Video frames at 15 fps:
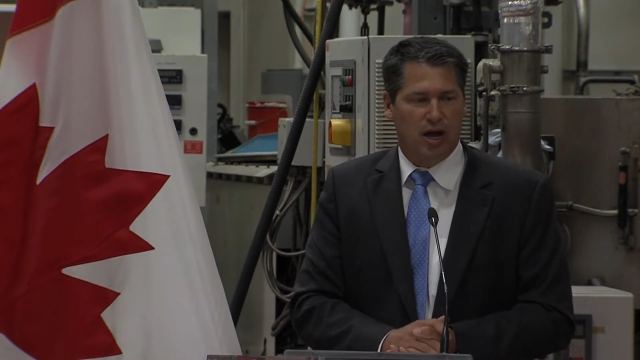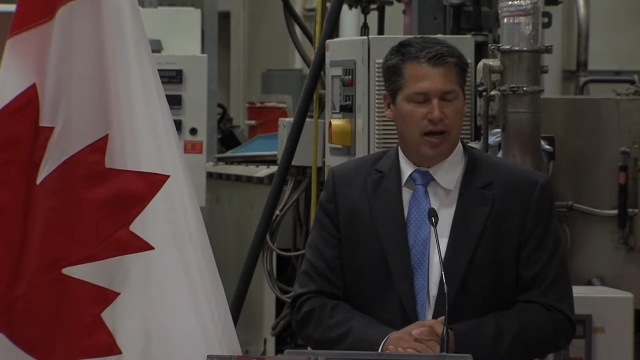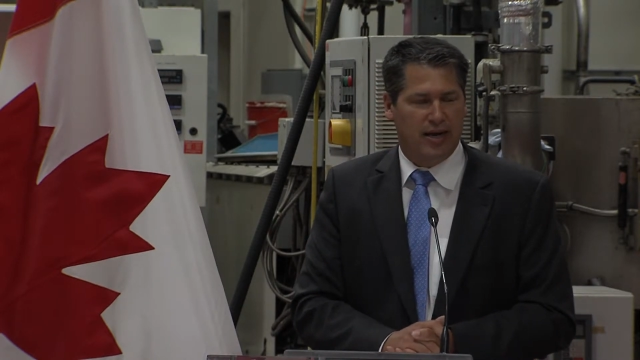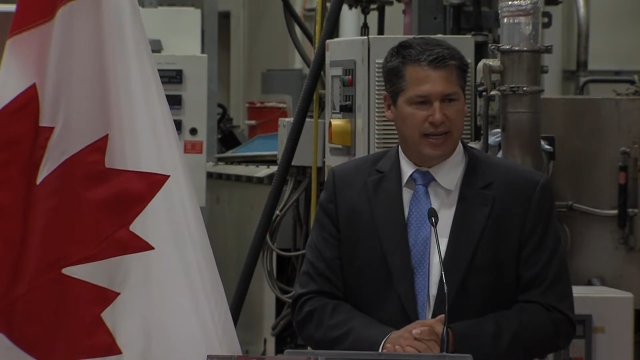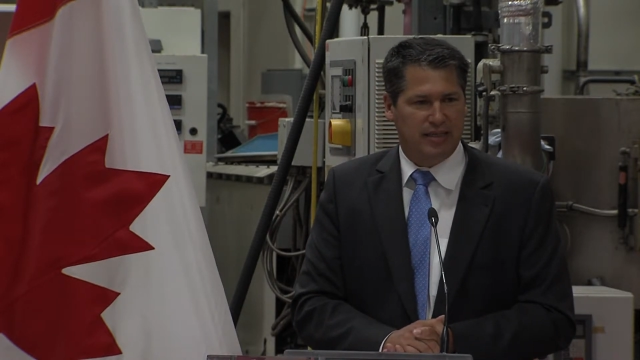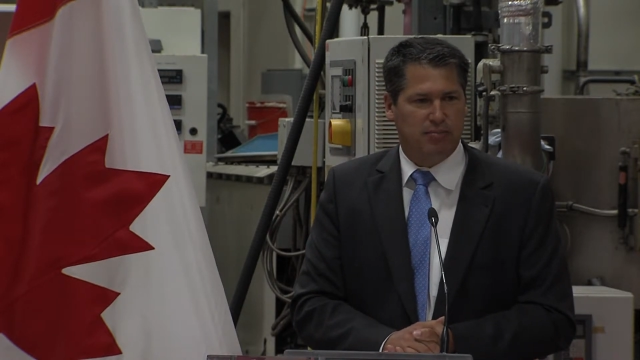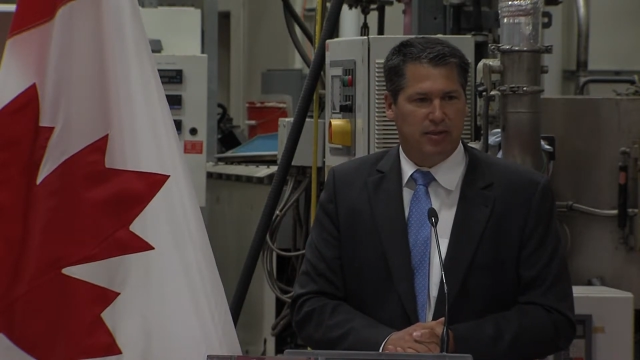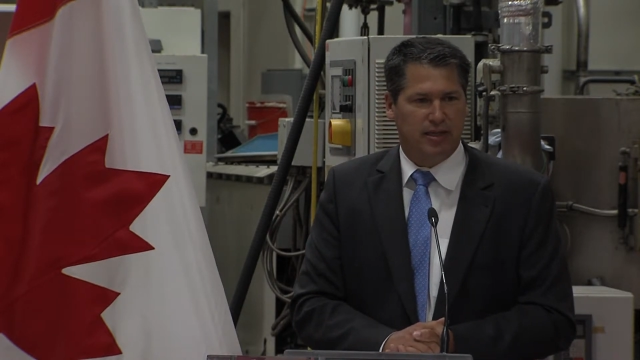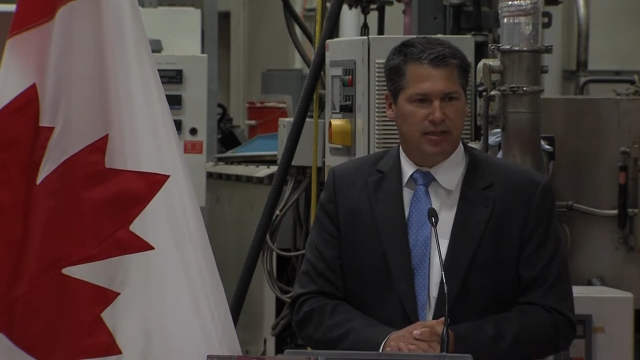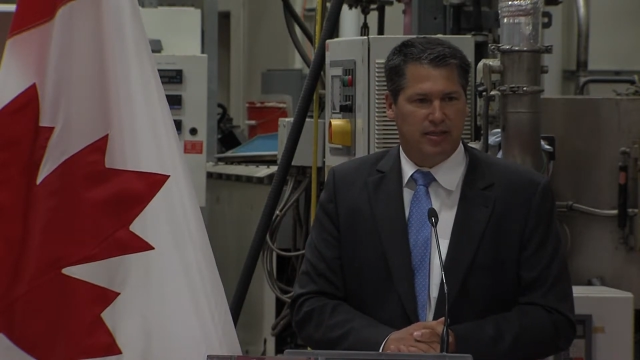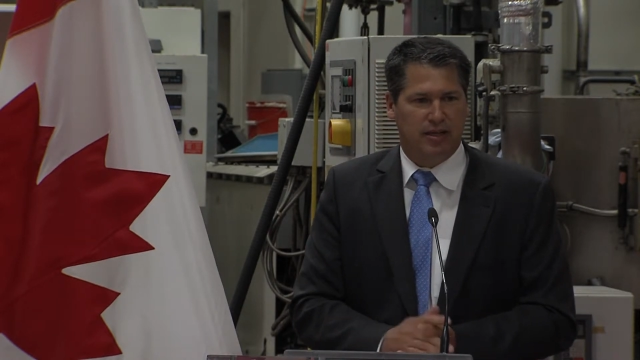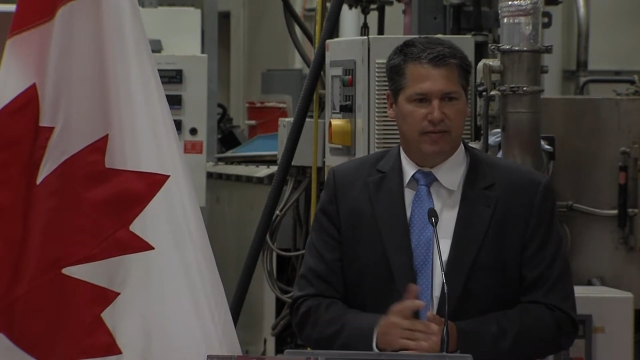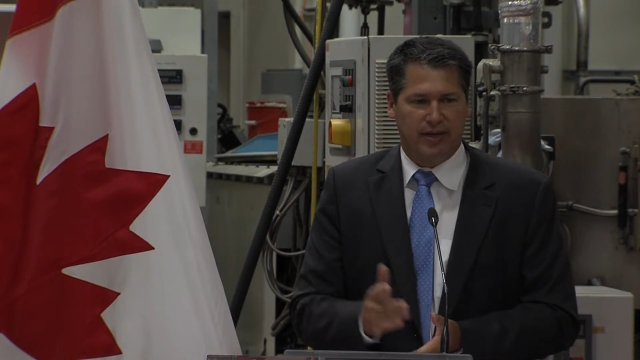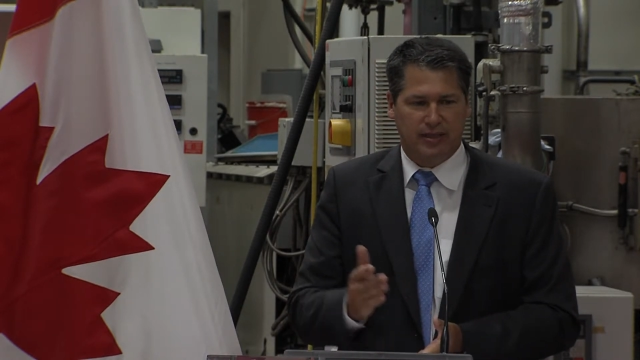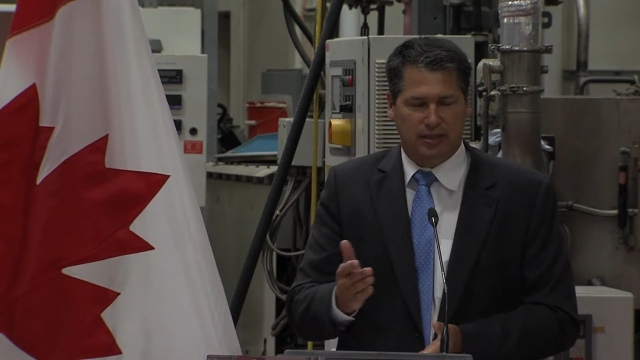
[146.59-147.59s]
a nice place
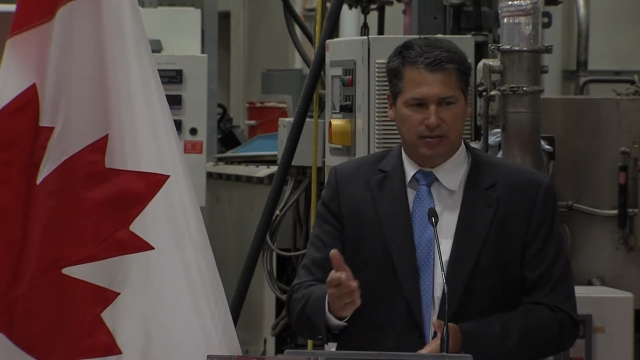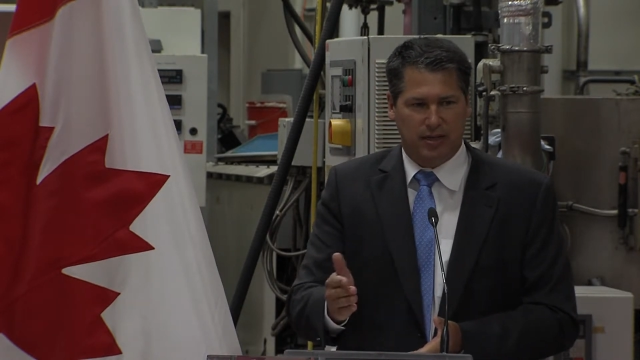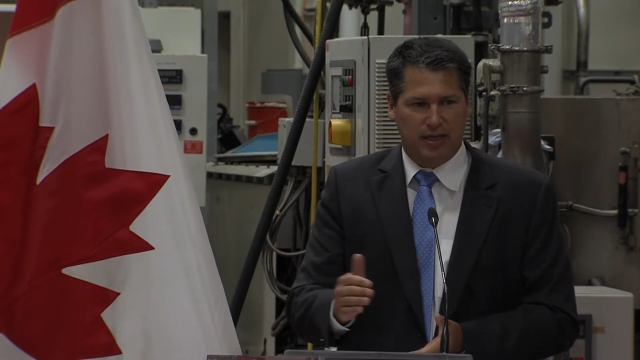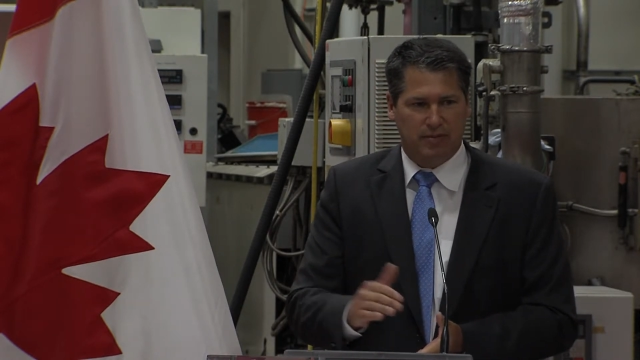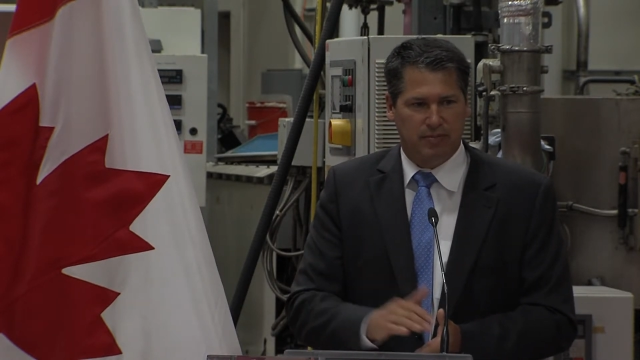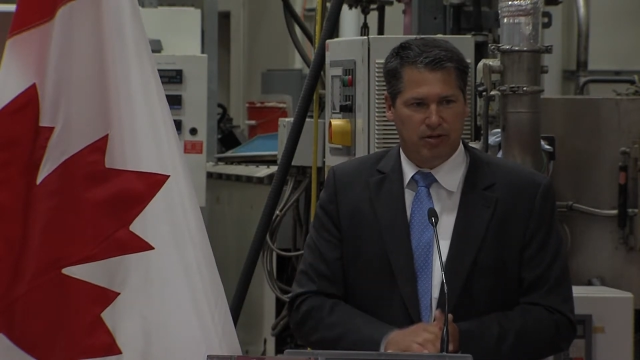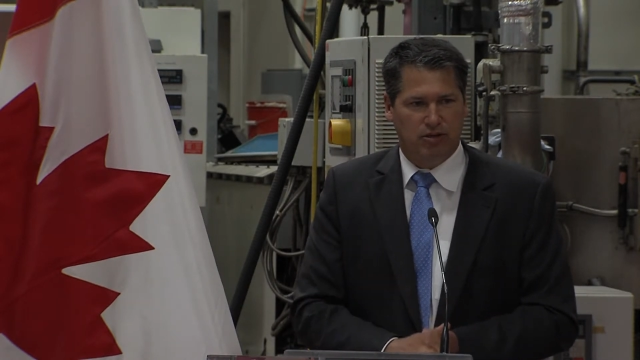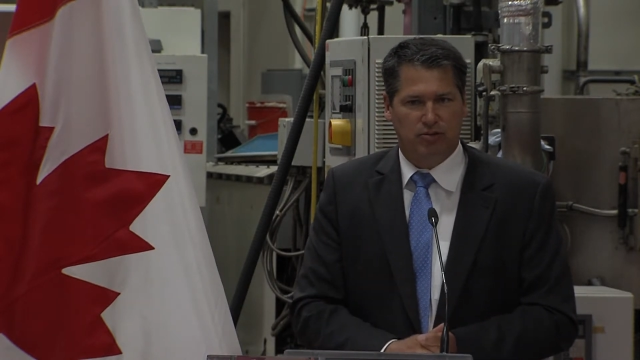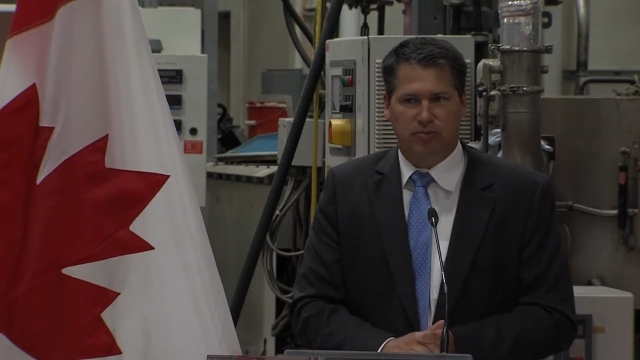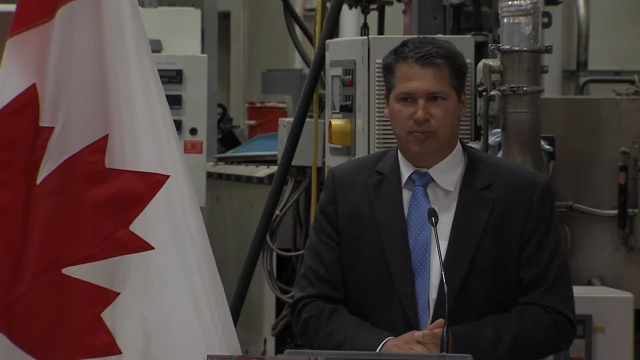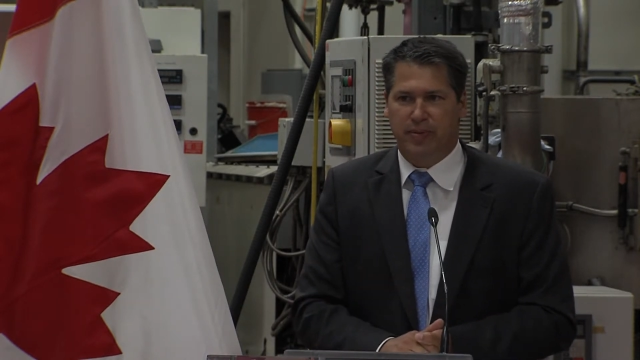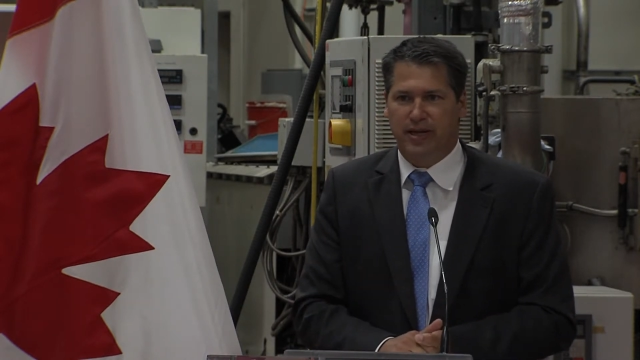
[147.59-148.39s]
to live, as Minister